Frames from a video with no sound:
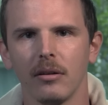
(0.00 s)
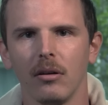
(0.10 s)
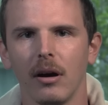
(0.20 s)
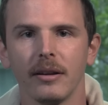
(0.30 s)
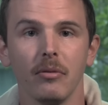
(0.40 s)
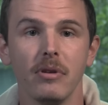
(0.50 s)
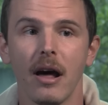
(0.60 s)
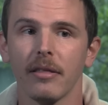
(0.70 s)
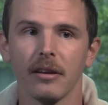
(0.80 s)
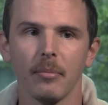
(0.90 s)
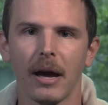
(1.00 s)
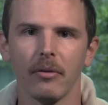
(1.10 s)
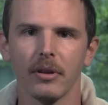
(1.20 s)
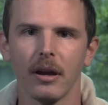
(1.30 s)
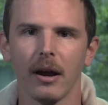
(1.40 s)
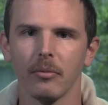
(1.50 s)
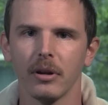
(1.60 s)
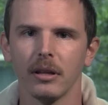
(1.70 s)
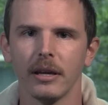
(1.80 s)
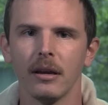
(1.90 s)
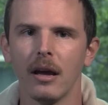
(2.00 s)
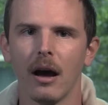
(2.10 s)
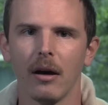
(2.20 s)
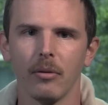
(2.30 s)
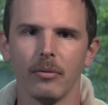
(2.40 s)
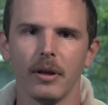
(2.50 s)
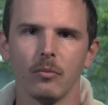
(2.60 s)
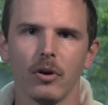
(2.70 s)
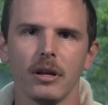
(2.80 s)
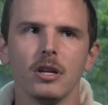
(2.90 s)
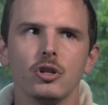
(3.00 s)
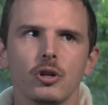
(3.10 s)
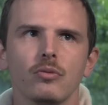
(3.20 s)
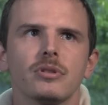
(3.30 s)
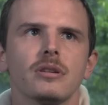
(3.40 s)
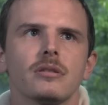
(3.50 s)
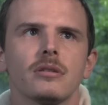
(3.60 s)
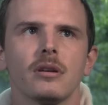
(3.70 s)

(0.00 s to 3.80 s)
at all. I know nothing about the guy really, other than what he chooses